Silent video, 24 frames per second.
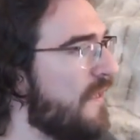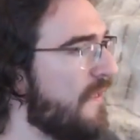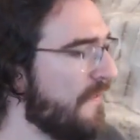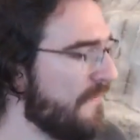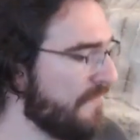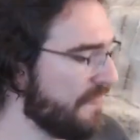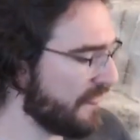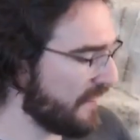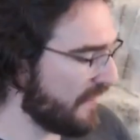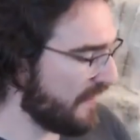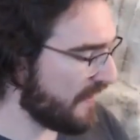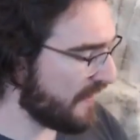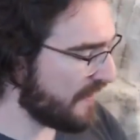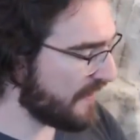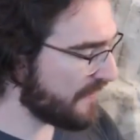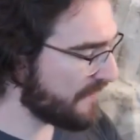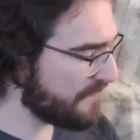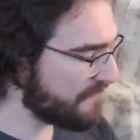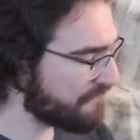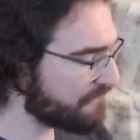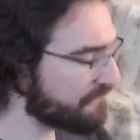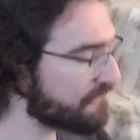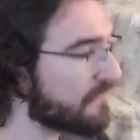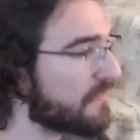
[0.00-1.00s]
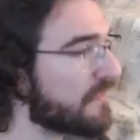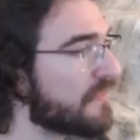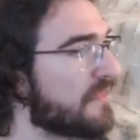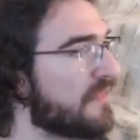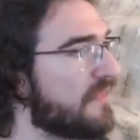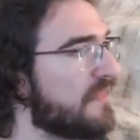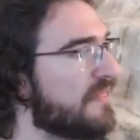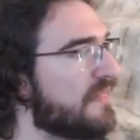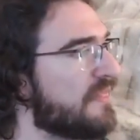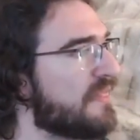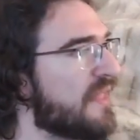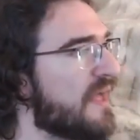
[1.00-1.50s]

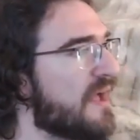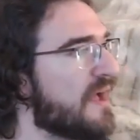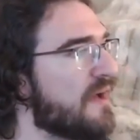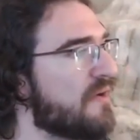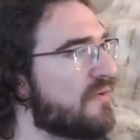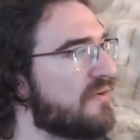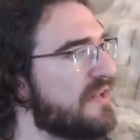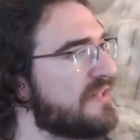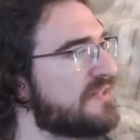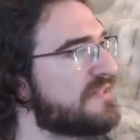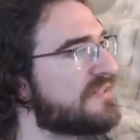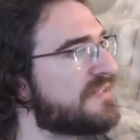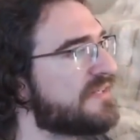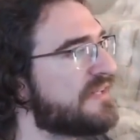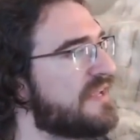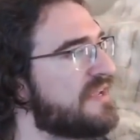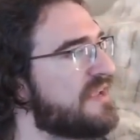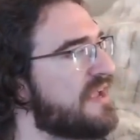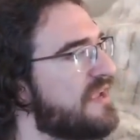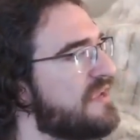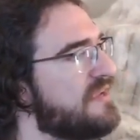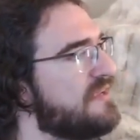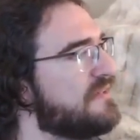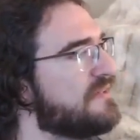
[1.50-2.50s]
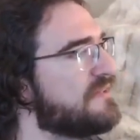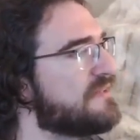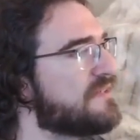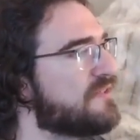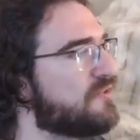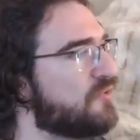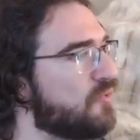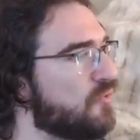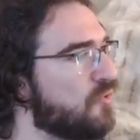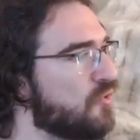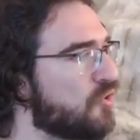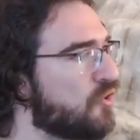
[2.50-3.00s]
Now let's say I
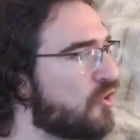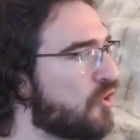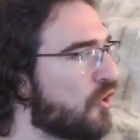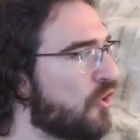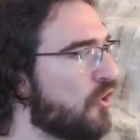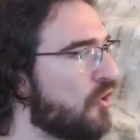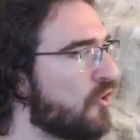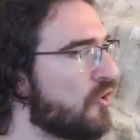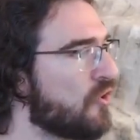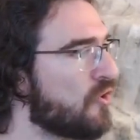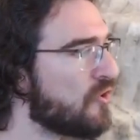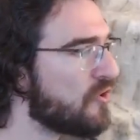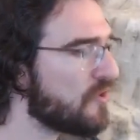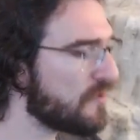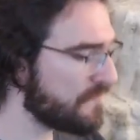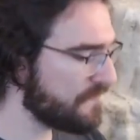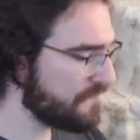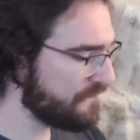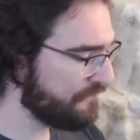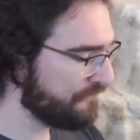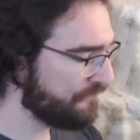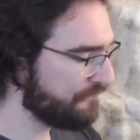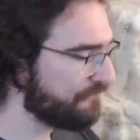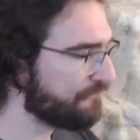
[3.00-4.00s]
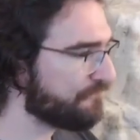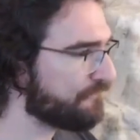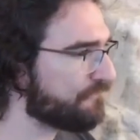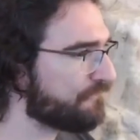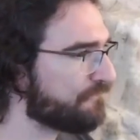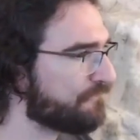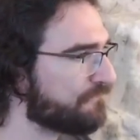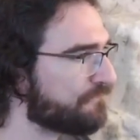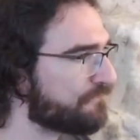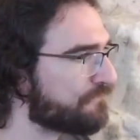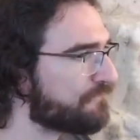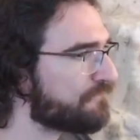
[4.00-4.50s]
install curl,
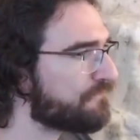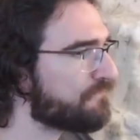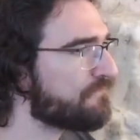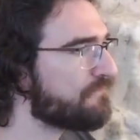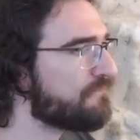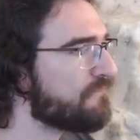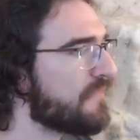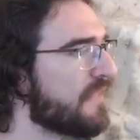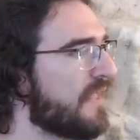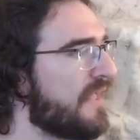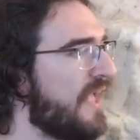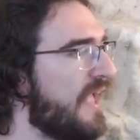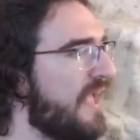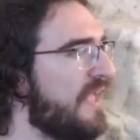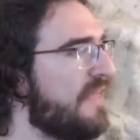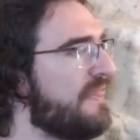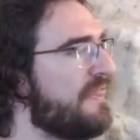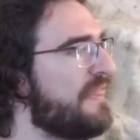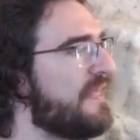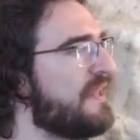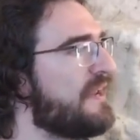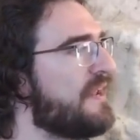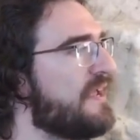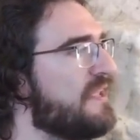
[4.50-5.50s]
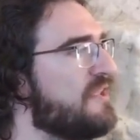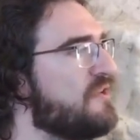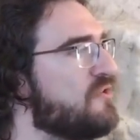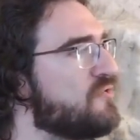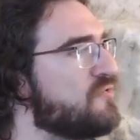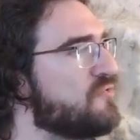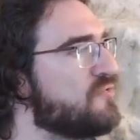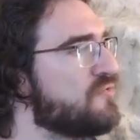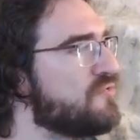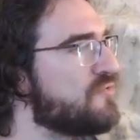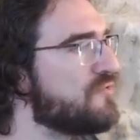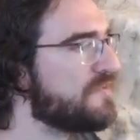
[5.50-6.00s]
and then I
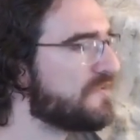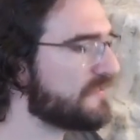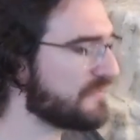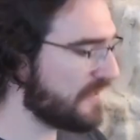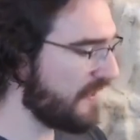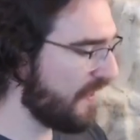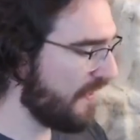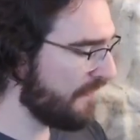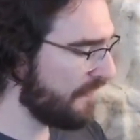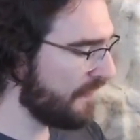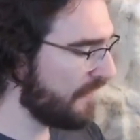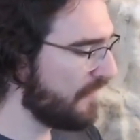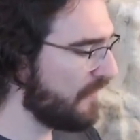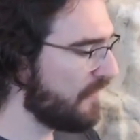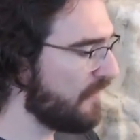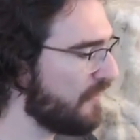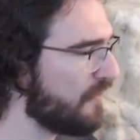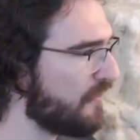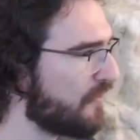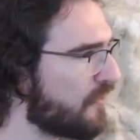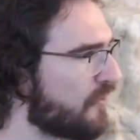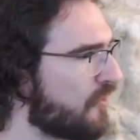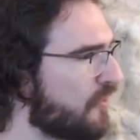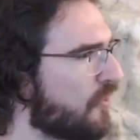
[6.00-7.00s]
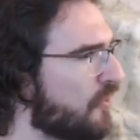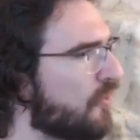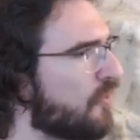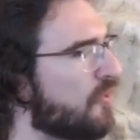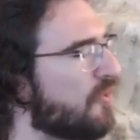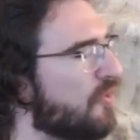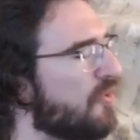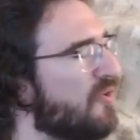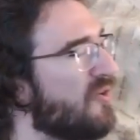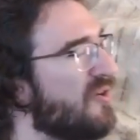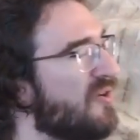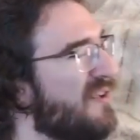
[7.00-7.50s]
use
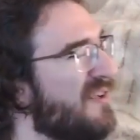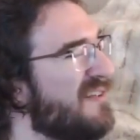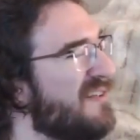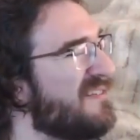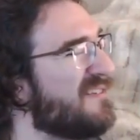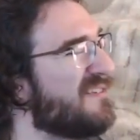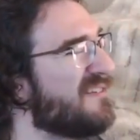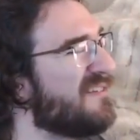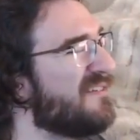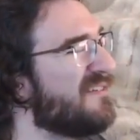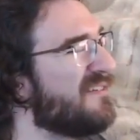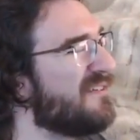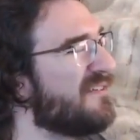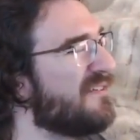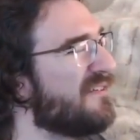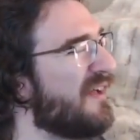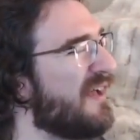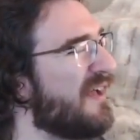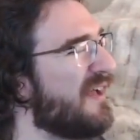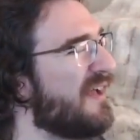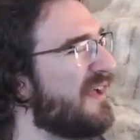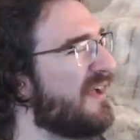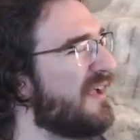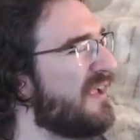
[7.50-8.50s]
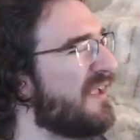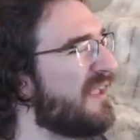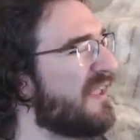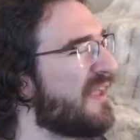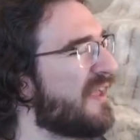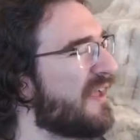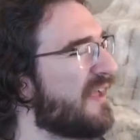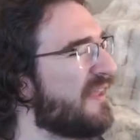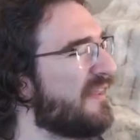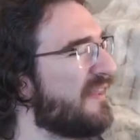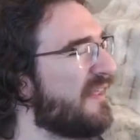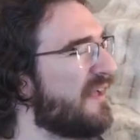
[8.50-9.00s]
curl. It's
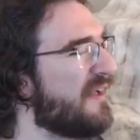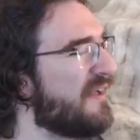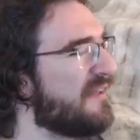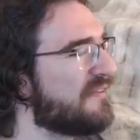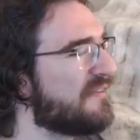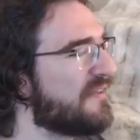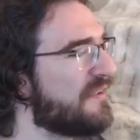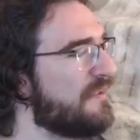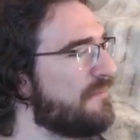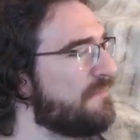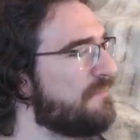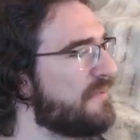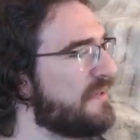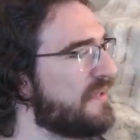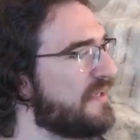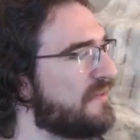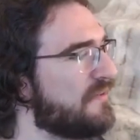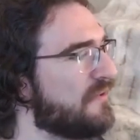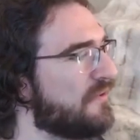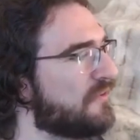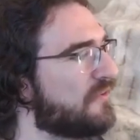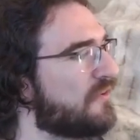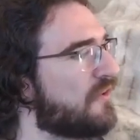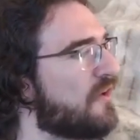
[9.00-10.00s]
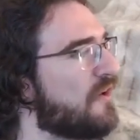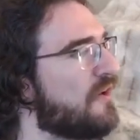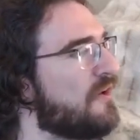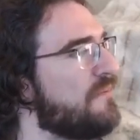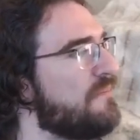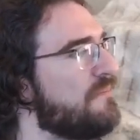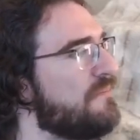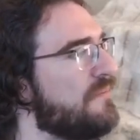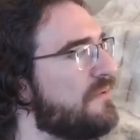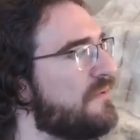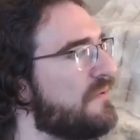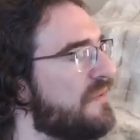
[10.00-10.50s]

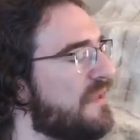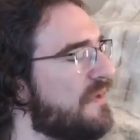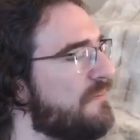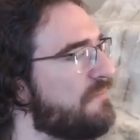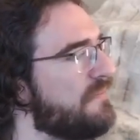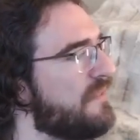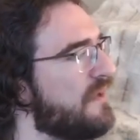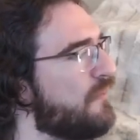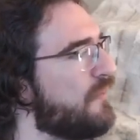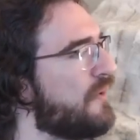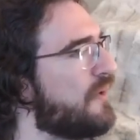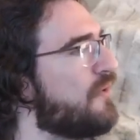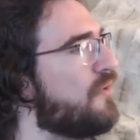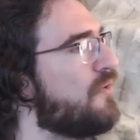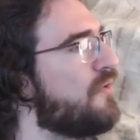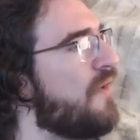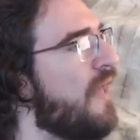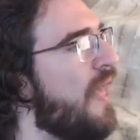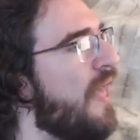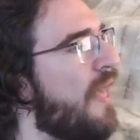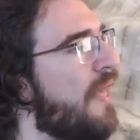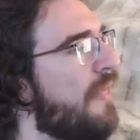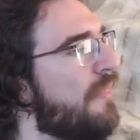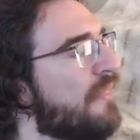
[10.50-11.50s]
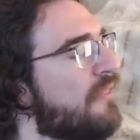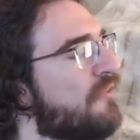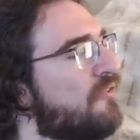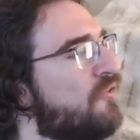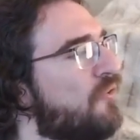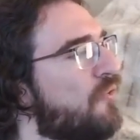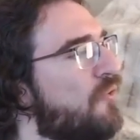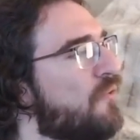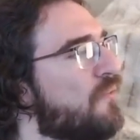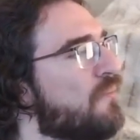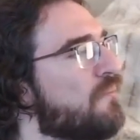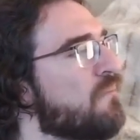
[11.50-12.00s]
icanhasip.com. Yep, there we go.
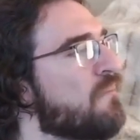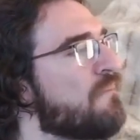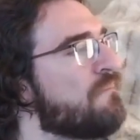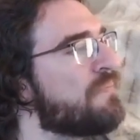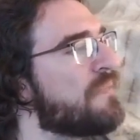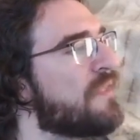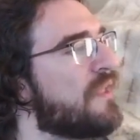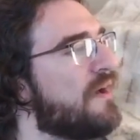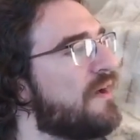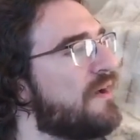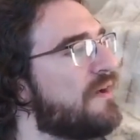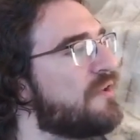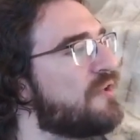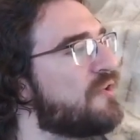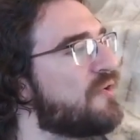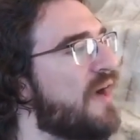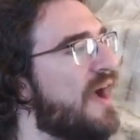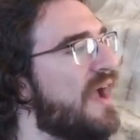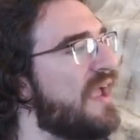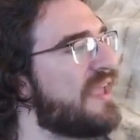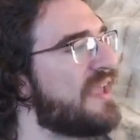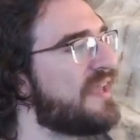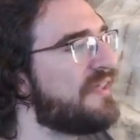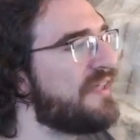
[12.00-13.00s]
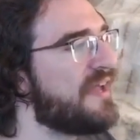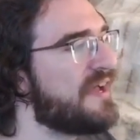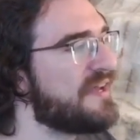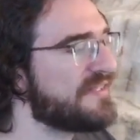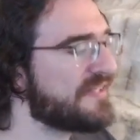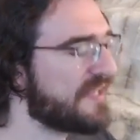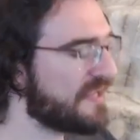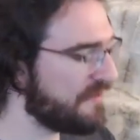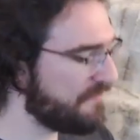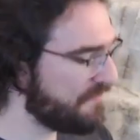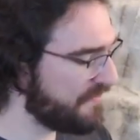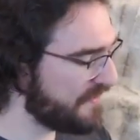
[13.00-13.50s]
So
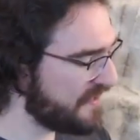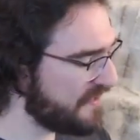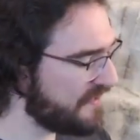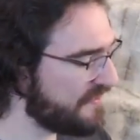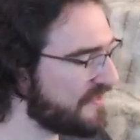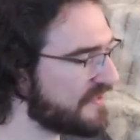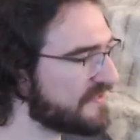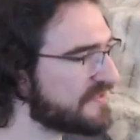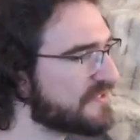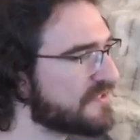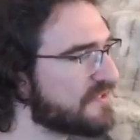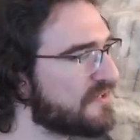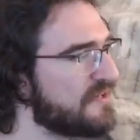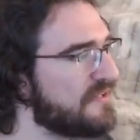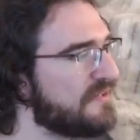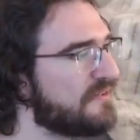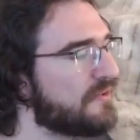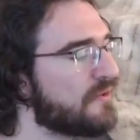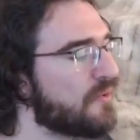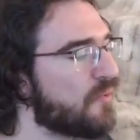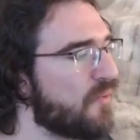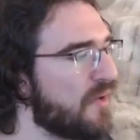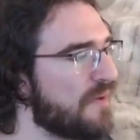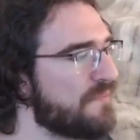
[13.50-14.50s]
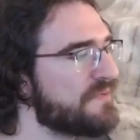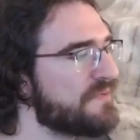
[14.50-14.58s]
icanhasip, that's a little web